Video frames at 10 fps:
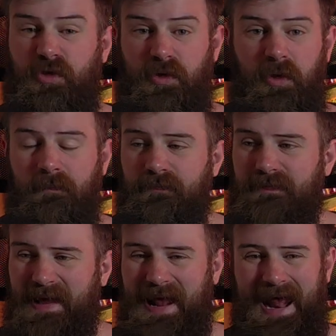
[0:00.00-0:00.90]
Don't
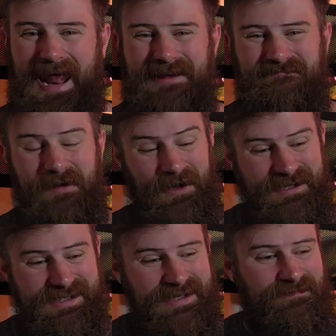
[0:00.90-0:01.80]
know.
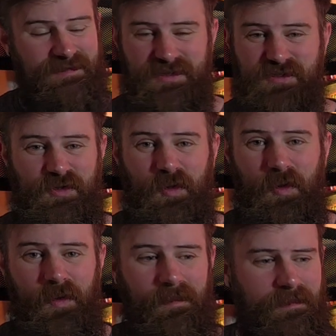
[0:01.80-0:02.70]
Honestly, there's
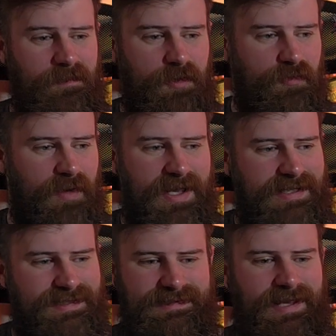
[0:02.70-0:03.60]
no
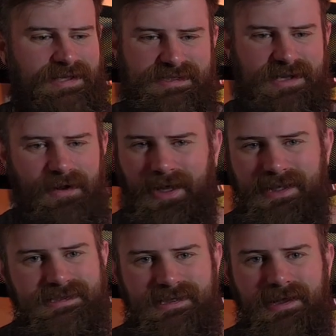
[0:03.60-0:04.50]
great esoteric
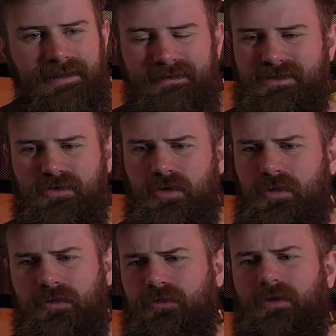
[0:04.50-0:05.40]
answer. There's
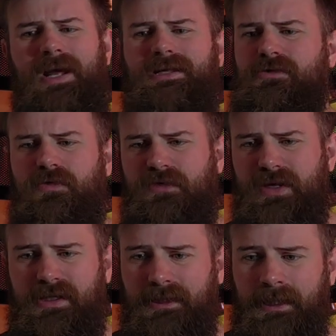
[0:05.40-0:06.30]
no grand
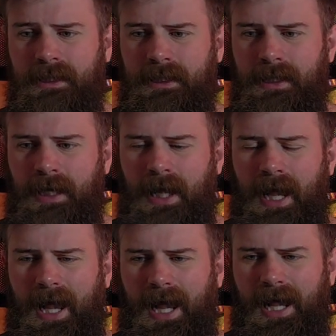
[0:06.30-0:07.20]
reveal.
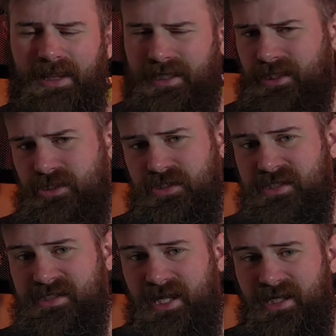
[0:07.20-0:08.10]
I think it's just
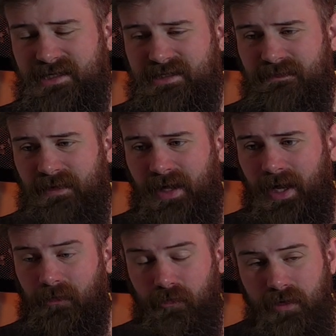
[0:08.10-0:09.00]
aesthetics.
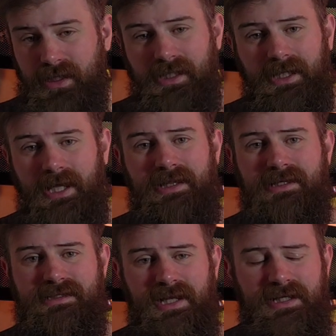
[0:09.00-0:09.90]
I really like the
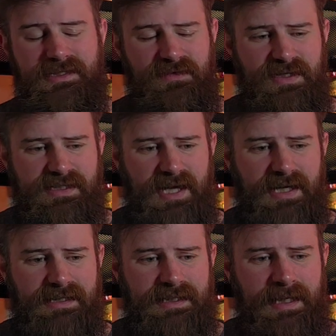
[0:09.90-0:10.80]
aesthetics of these
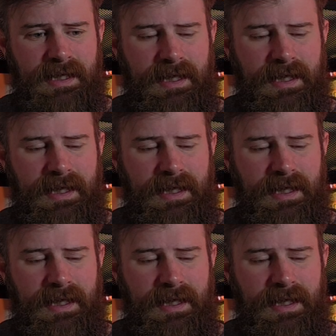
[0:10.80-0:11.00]
guys.